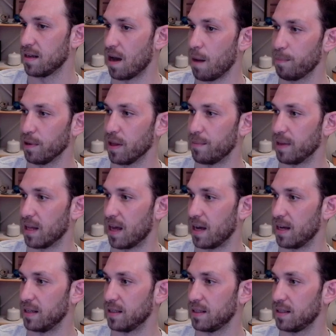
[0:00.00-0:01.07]
upper limit
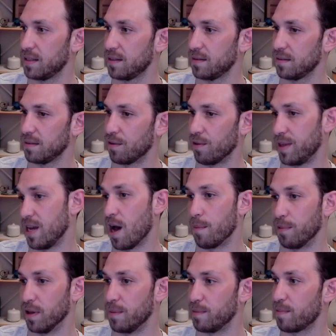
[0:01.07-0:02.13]
lines or the upper
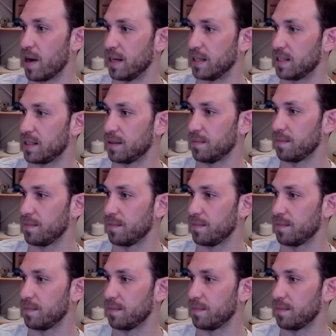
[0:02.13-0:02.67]
limit price.